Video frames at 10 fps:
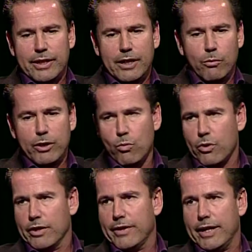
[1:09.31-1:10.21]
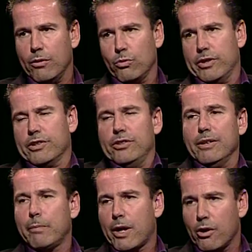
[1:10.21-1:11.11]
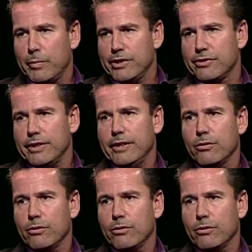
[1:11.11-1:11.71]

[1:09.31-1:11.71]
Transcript: we awarded that work to InPower BC,